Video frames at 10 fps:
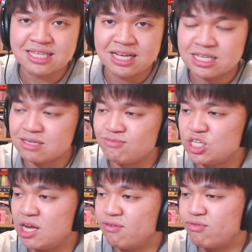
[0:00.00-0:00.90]
the likes of
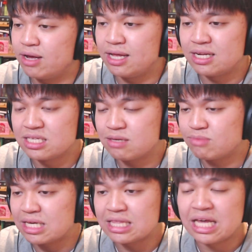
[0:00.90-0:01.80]
G-Friend and
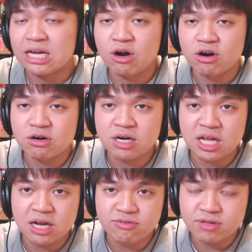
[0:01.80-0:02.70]
something
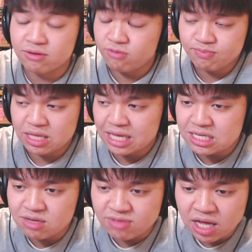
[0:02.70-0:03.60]
lighthearted from the
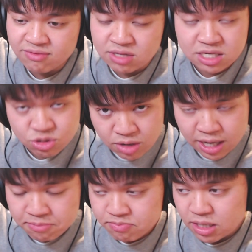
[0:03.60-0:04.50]
likes of Lovelies, right?